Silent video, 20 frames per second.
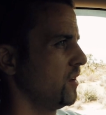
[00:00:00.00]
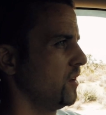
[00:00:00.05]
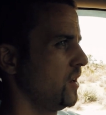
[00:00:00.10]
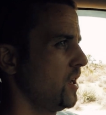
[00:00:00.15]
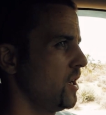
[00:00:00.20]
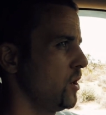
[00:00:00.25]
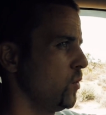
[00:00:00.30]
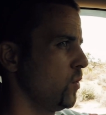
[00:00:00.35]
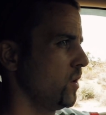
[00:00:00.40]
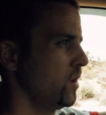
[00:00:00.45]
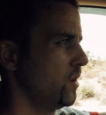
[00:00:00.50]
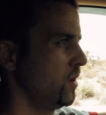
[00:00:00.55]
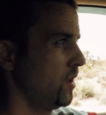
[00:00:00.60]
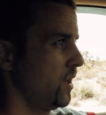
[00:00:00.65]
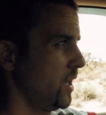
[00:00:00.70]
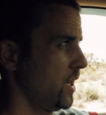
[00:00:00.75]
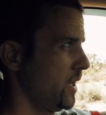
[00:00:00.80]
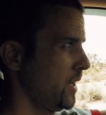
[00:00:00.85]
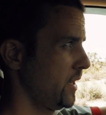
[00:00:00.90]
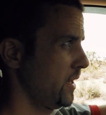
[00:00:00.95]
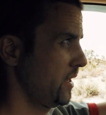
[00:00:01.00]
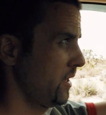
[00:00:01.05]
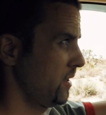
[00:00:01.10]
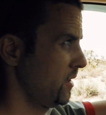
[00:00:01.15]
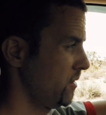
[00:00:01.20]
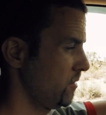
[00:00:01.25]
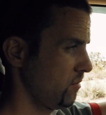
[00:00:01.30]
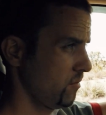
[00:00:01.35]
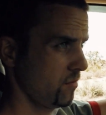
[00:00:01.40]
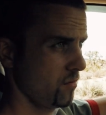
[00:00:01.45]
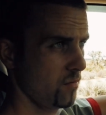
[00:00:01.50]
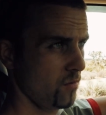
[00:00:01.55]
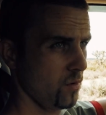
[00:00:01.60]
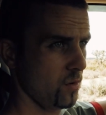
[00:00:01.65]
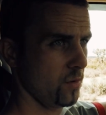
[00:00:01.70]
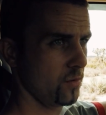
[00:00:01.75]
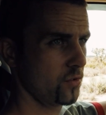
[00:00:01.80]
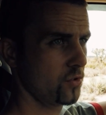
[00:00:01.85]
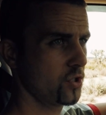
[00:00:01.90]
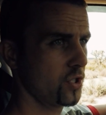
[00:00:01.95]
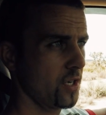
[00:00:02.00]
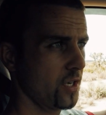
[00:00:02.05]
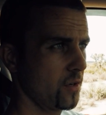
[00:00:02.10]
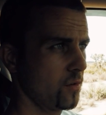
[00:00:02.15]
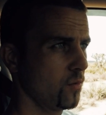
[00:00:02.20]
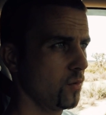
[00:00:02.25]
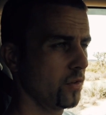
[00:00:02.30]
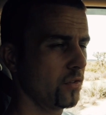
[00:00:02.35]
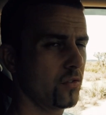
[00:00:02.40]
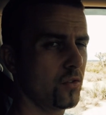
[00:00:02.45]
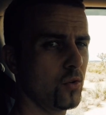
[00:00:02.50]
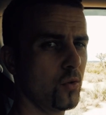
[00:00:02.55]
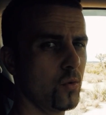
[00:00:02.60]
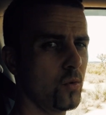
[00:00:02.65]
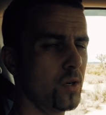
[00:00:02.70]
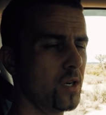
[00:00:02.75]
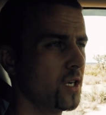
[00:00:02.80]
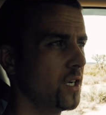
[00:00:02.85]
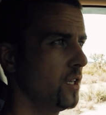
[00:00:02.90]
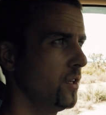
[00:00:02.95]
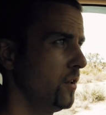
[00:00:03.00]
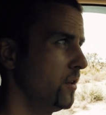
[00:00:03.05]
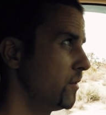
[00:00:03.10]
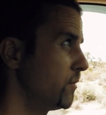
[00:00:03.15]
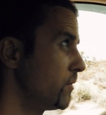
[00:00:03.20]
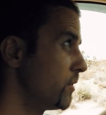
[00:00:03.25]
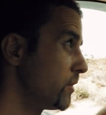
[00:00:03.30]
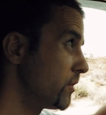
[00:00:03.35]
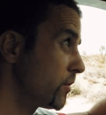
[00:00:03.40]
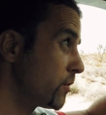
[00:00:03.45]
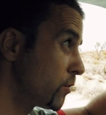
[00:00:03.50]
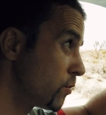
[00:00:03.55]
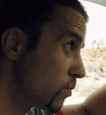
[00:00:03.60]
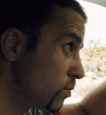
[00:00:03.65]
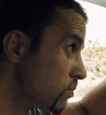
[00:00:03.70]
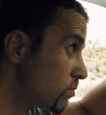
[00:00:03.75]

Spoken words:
anywhere, I will check what's going on, and if it's